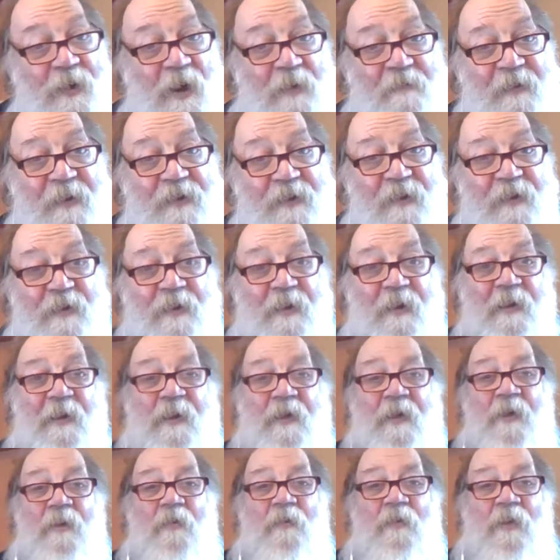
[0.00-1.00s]
I mean,
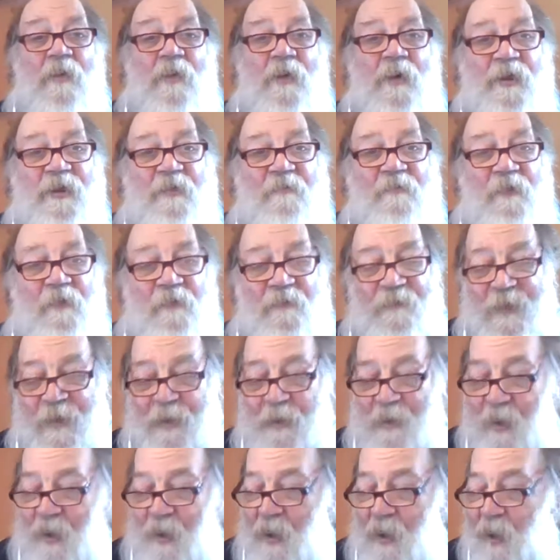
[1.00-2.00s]
look at the
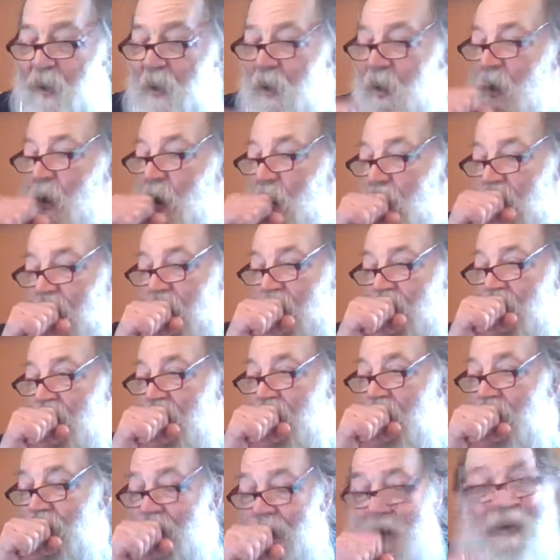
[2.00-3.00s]
movie
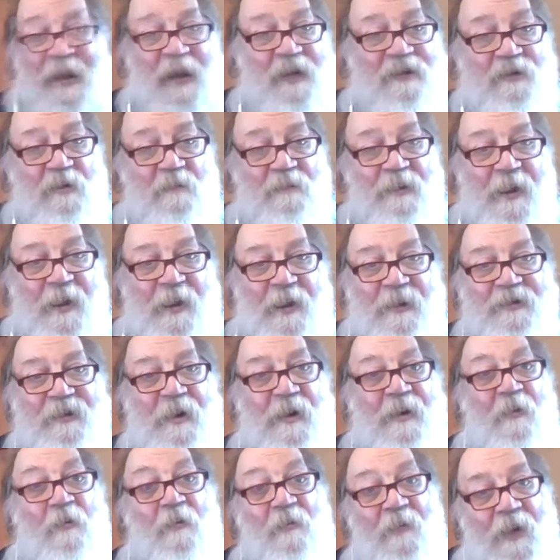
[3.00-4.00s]
Casablanca.
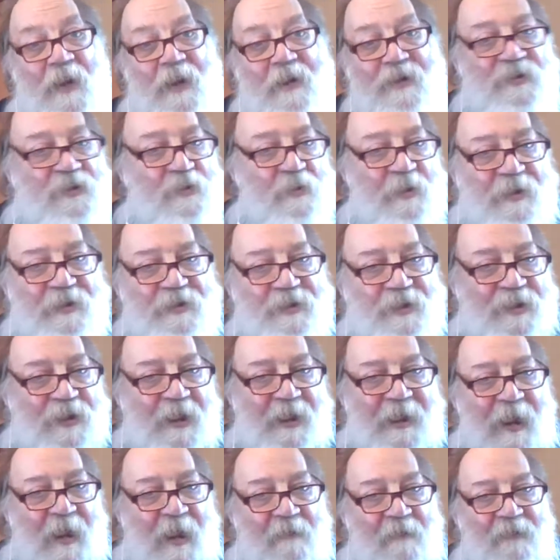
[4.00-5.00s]
Rick's was the
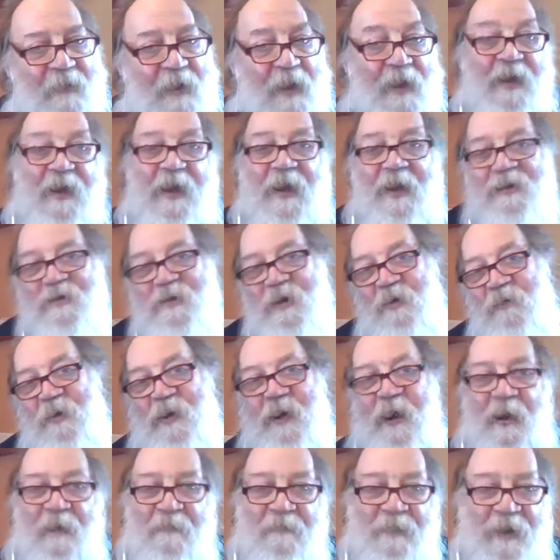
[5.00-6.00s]
cafe. Yes, they were
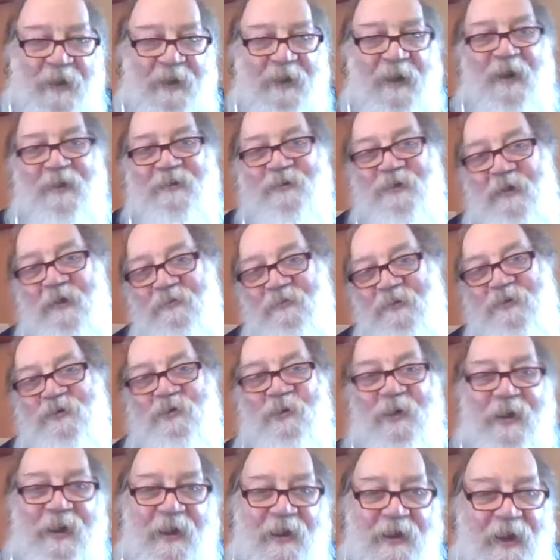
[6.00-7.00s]
gambling. Yes, they were
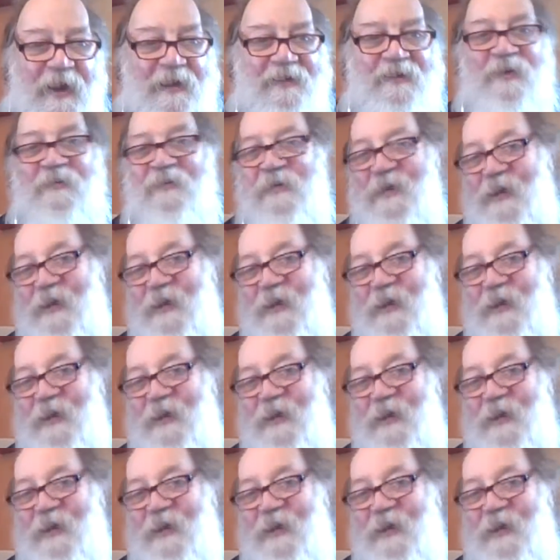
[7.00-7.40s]
drinking. Yes, they were